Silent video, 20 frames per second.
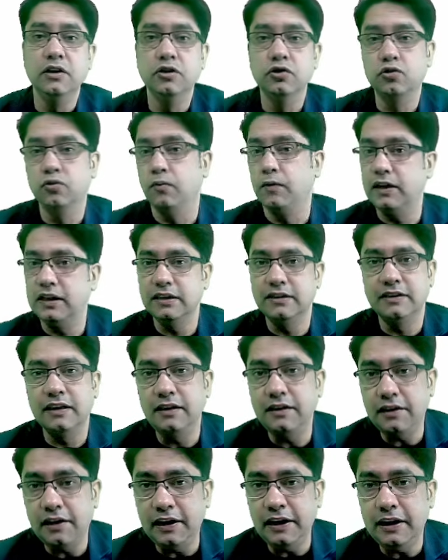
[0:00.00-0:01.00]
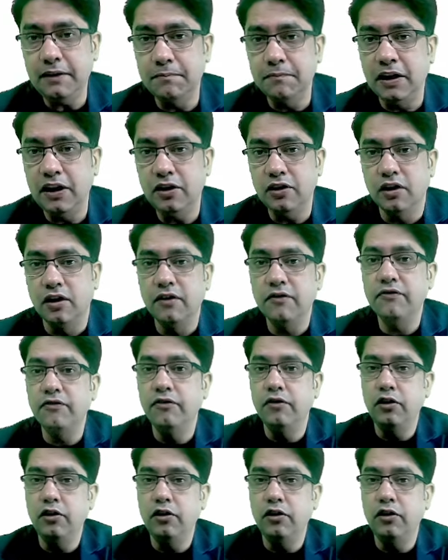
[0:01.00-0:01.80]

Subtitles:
So what is the treatment of